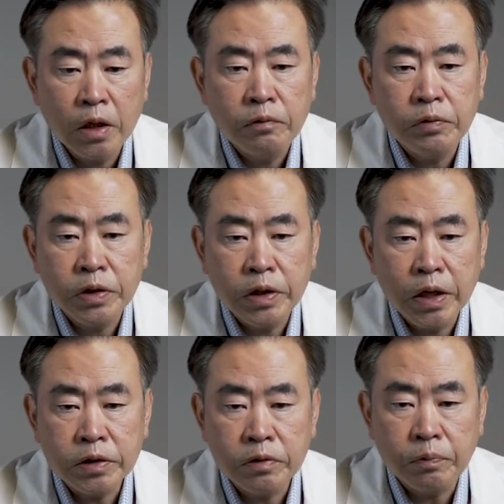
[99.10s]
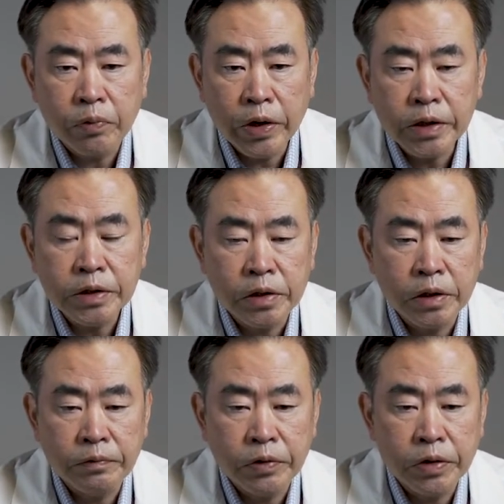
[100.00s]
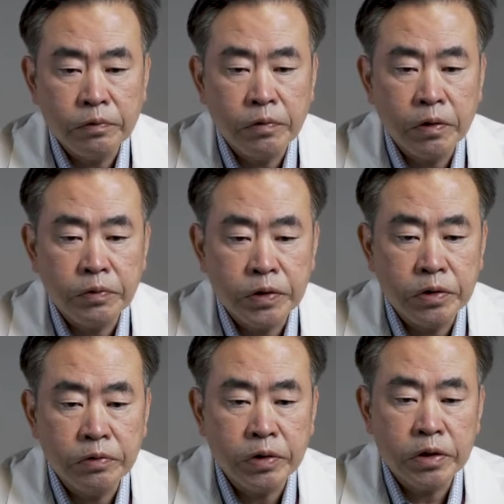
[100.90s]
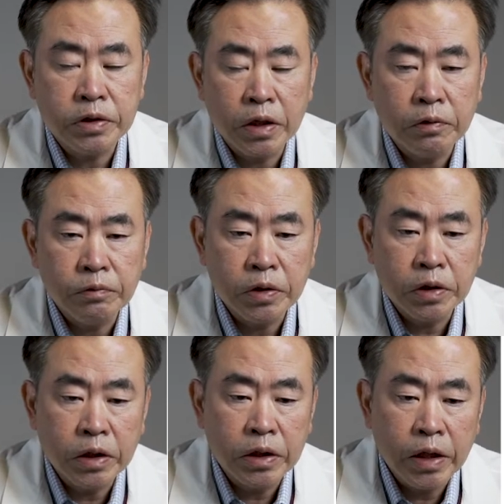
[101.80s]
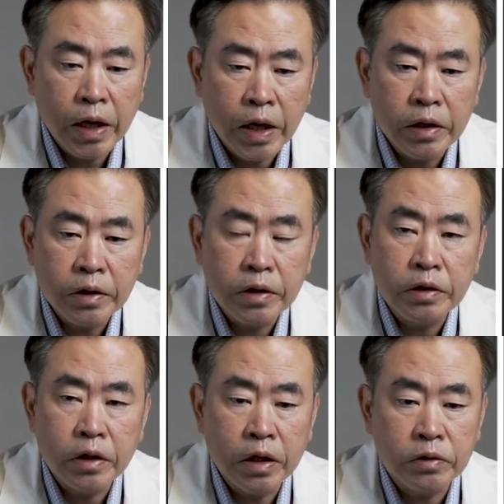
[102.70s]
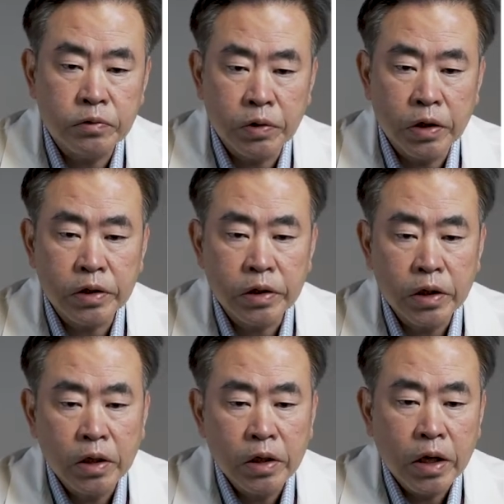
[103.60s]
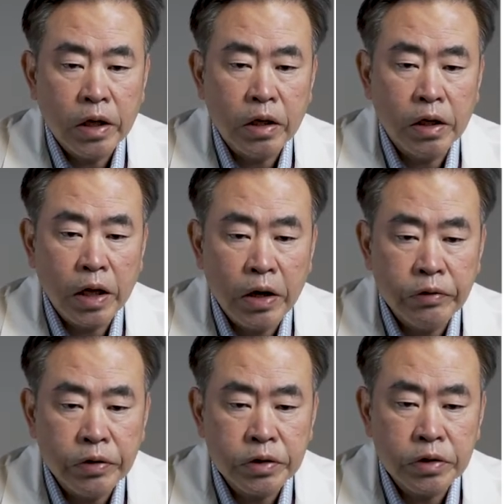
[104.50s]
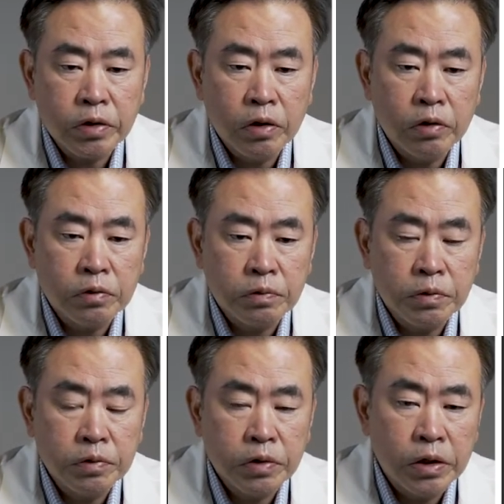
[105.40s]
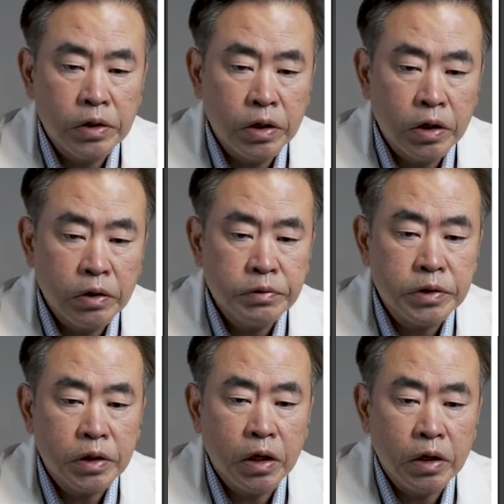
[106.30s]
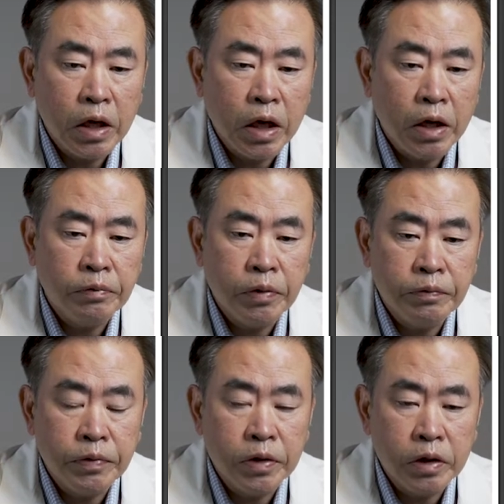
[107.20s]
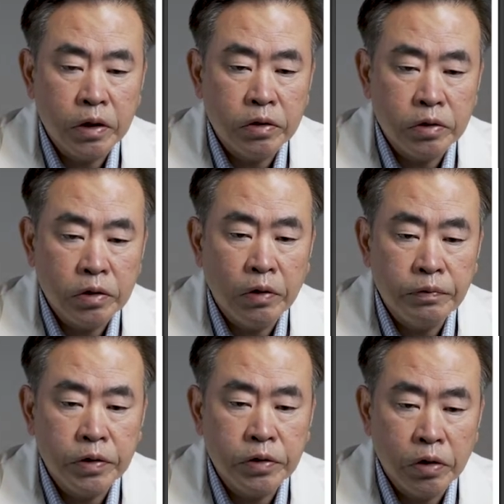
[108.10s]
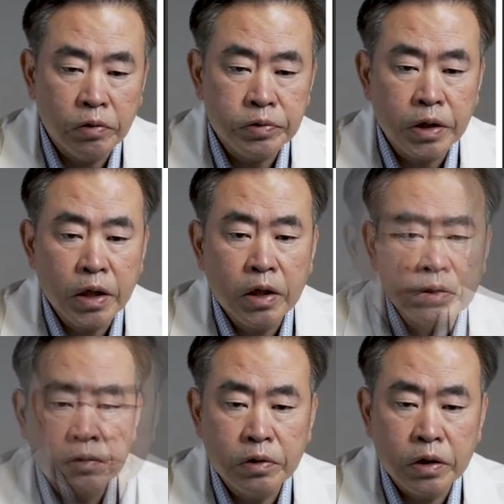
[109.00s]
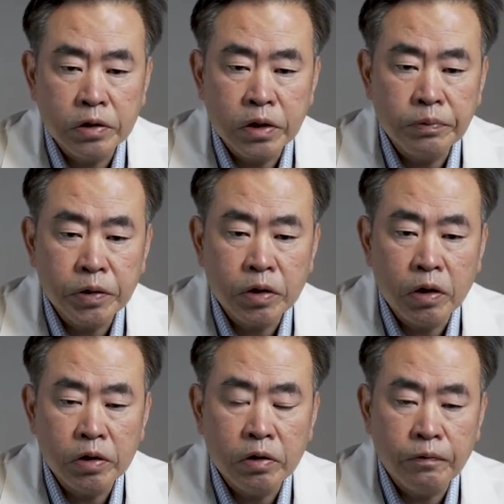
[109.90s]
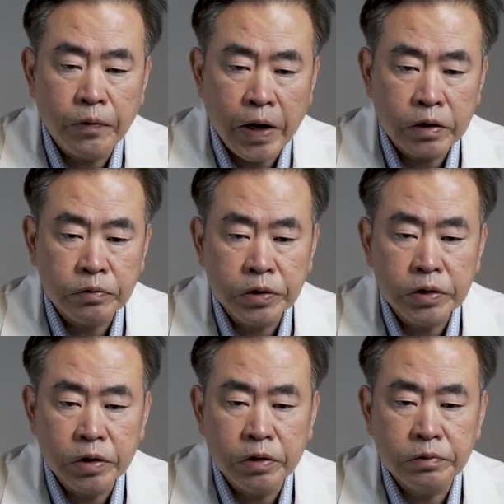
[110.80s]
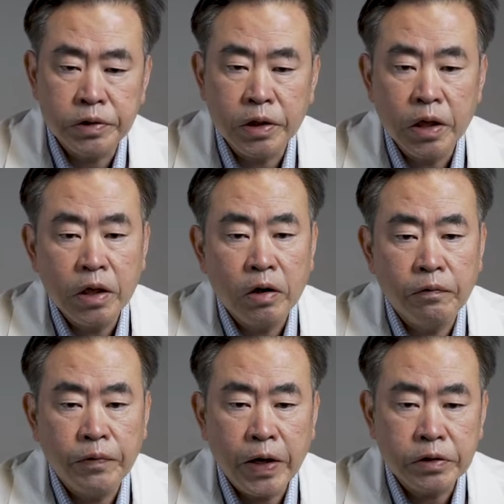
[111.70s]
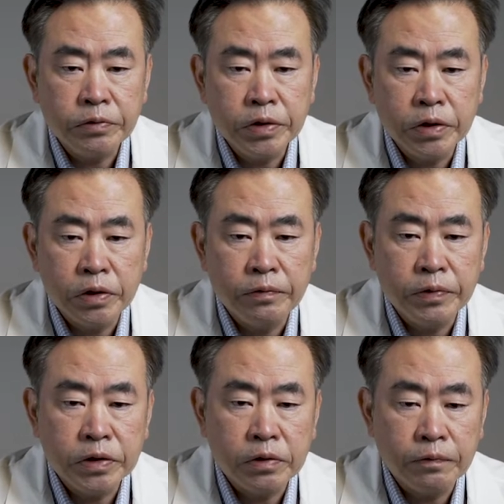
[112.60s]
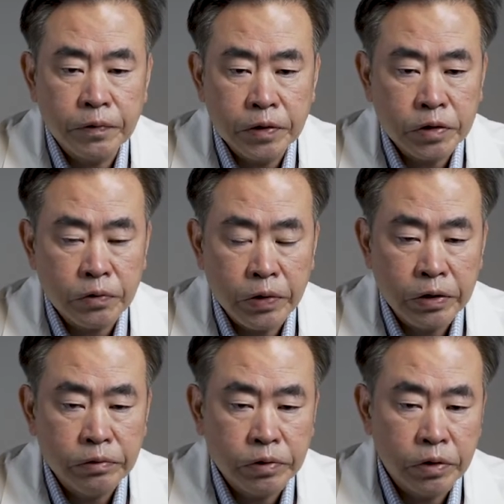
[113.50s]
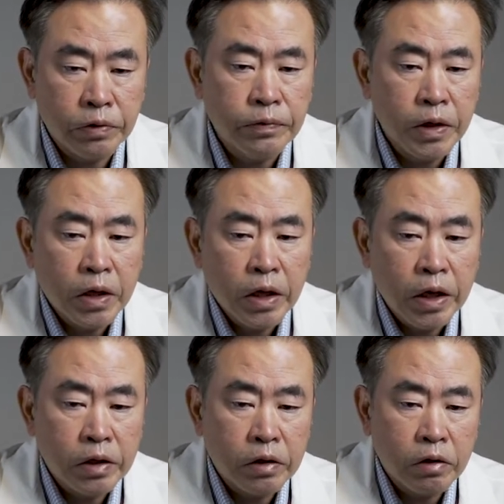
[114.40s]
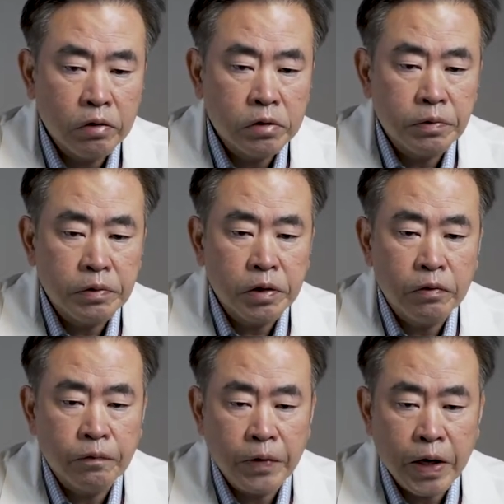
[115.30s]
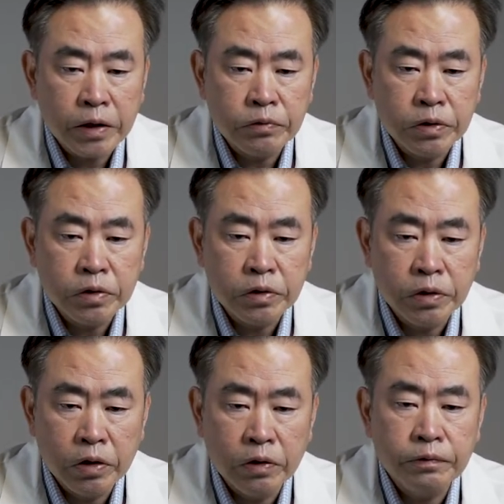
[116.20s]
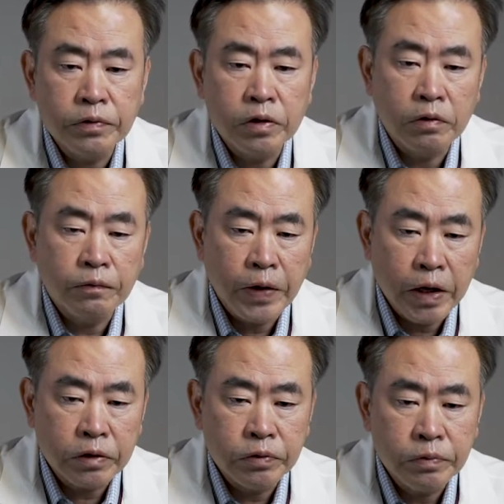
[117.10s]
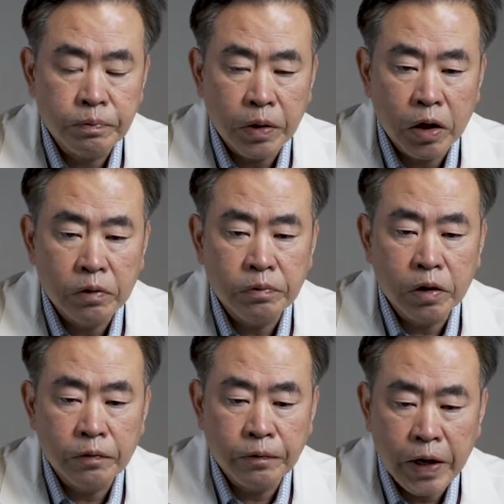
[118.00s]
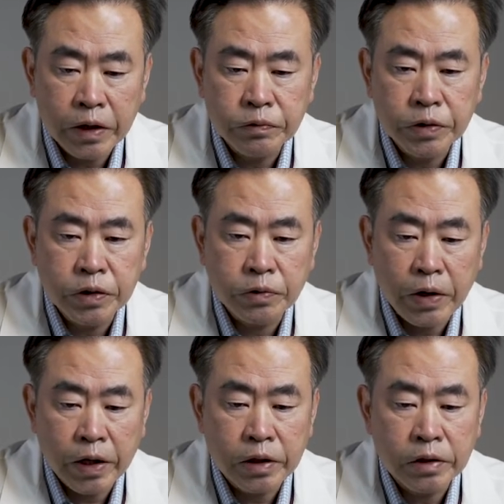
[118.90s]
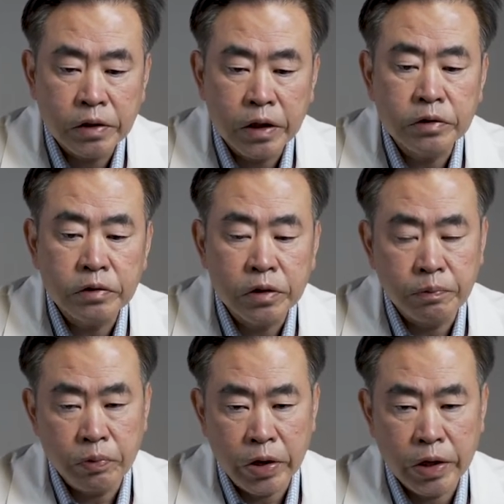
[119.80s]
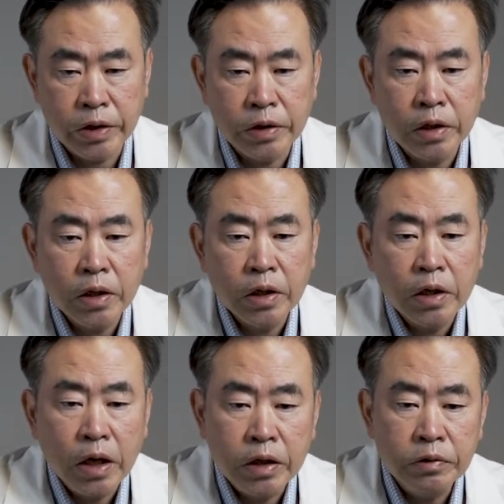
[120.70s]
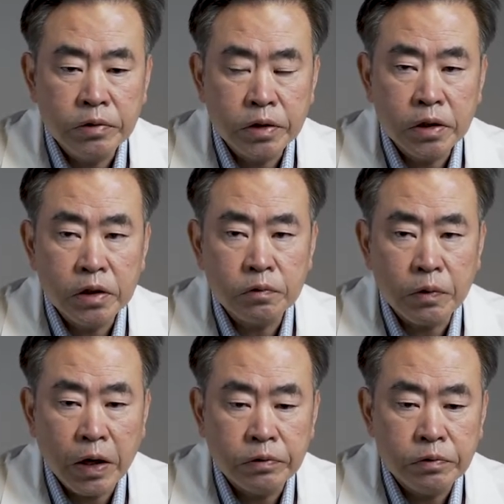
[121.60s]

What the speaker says: With nasal brain delivery, what we're doing is that we're inhaling a drug and allowing it to go through the nerves of the nose to something called the olfactory nerves. Olfactory nerve is the first cranial nerve, and it goes from the olfactory nerve to the olfactory bulb, olfactory tract, then to the brain. And using this route,